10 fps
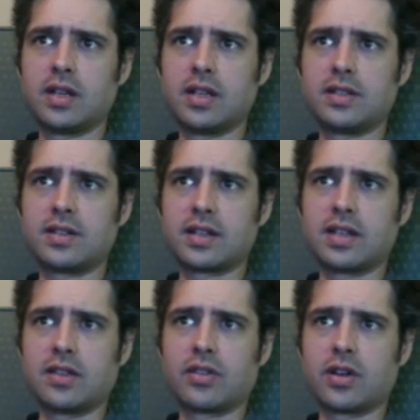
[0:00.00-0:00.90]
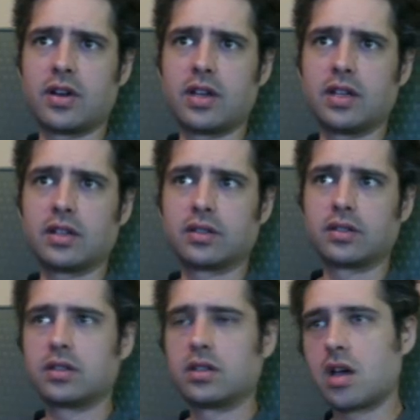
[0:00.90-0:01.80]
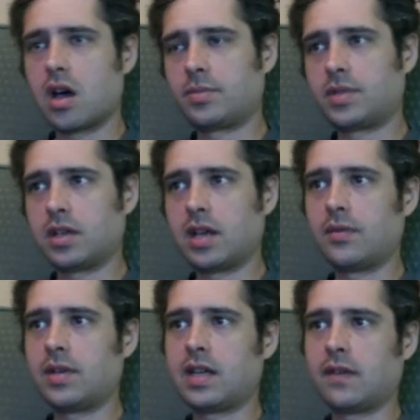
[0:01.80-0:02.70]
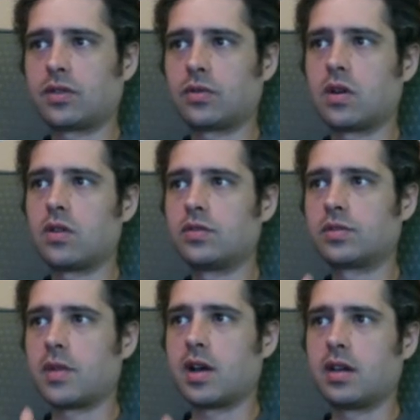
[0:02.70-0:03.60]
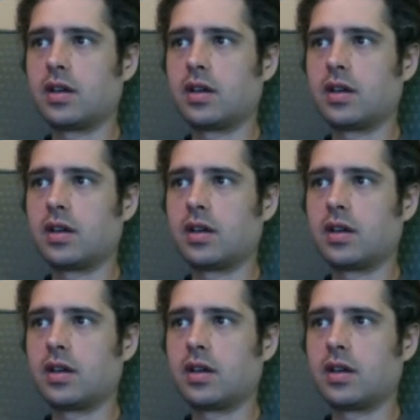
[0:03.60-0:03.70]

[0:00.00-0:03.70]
in 1630. up to Henry David Thoreau, who's my